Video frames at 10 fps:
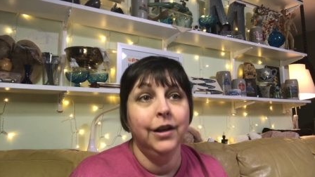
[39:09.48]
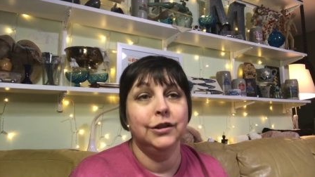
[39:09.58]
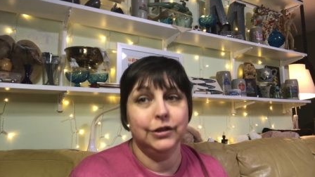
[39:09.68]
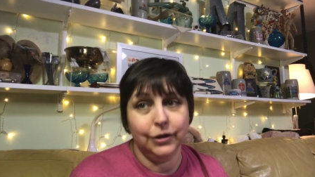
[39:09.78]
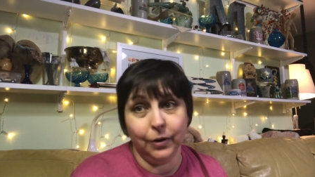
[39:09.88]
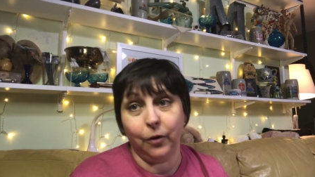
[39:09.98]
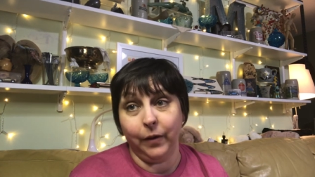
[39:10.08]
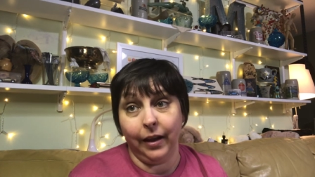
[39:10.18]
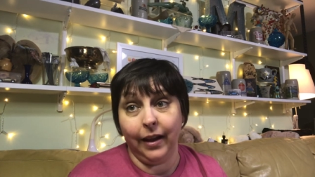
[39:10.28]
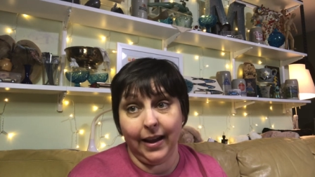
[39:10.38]
to do
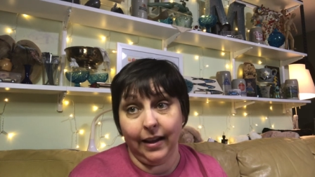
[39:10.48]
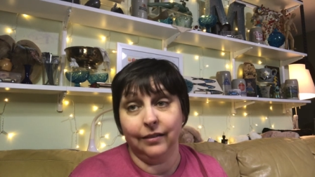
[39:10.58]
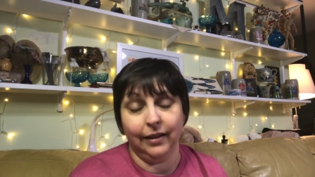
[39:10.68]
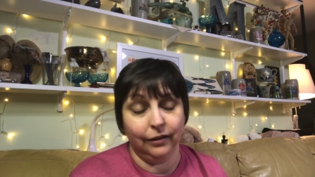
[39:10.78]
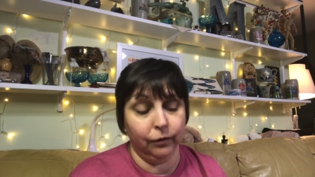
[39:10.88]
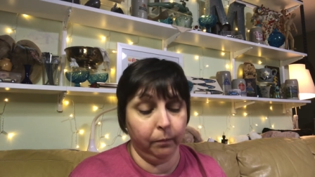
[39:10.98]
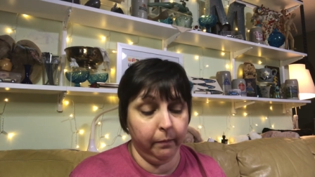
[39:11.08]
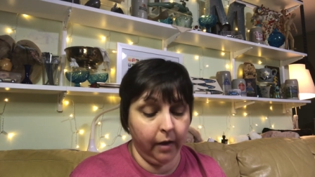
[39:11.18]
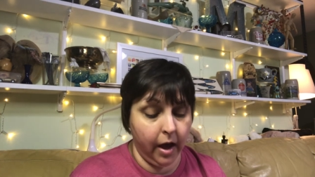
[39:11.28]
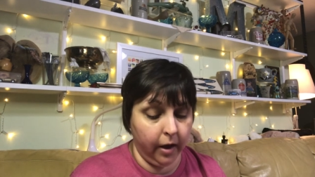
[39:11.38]
a king size
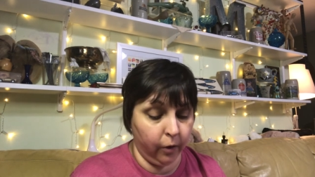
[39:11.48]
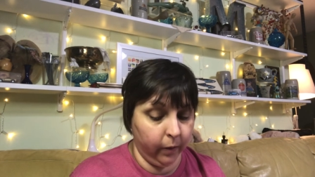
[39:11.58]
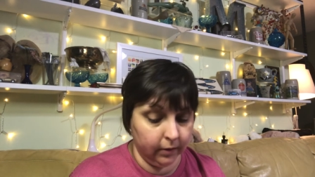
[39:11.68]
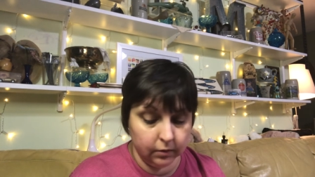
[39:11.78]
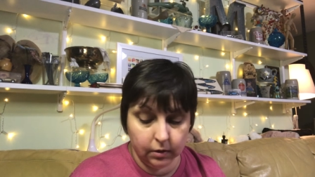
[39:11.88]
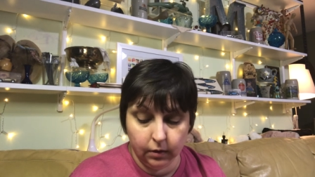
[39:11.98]
uh, quilt.